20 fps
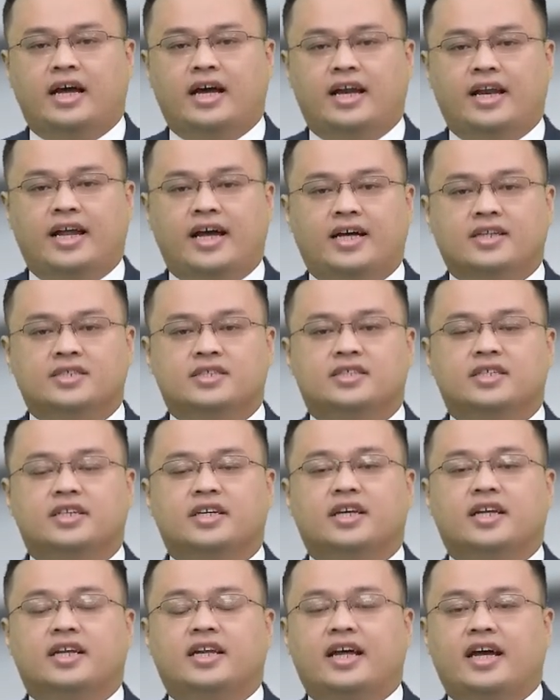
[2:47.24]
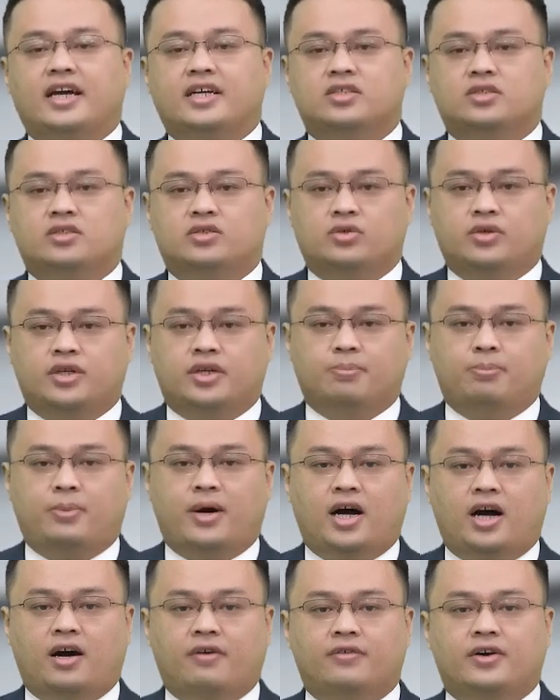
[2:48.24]
unless the electric
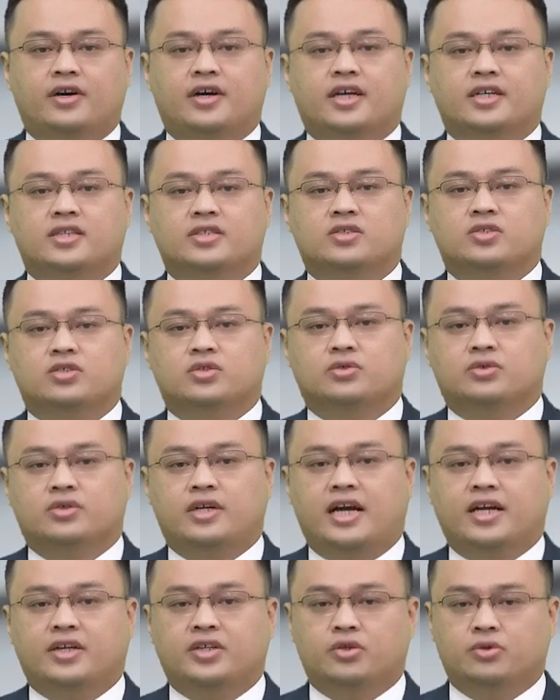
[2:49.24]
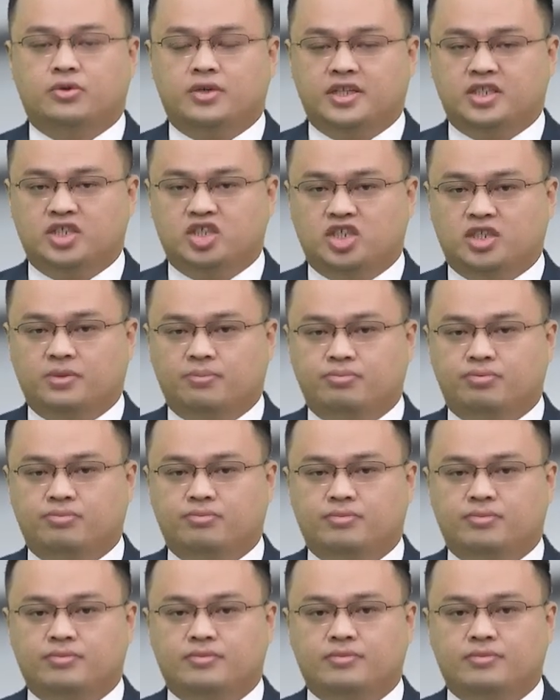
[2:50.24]
power is unusually cheap.